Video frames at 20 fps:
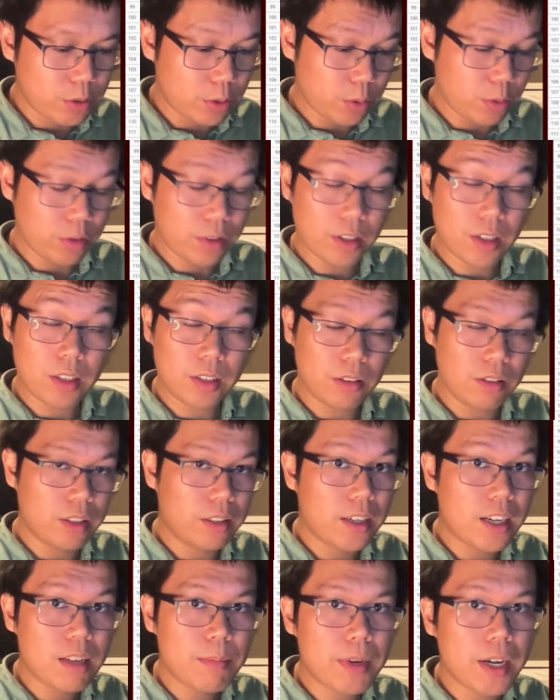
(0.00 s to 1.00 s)
who does all the
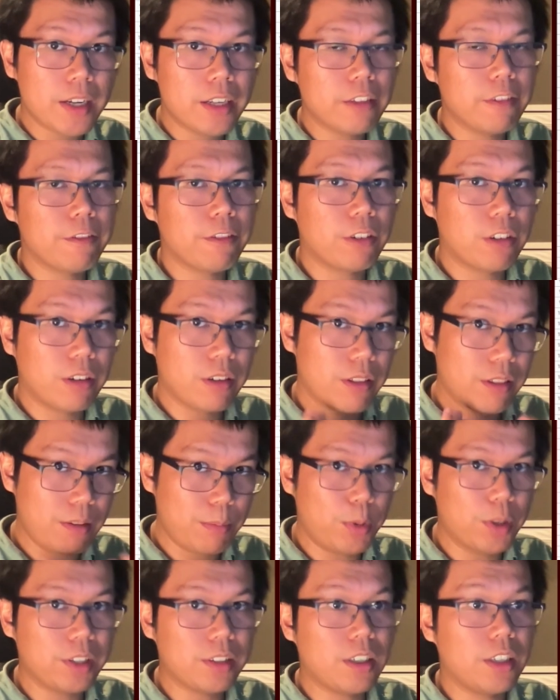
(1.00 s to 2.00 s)
data mining for the
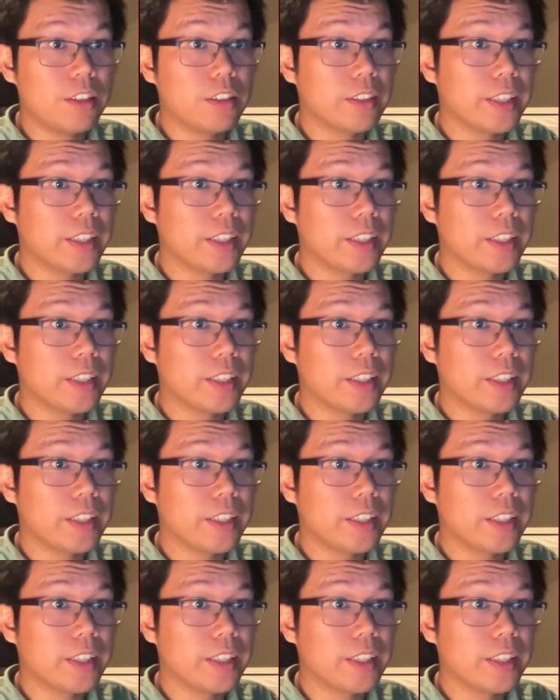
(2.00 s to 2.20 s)
Monster Hunter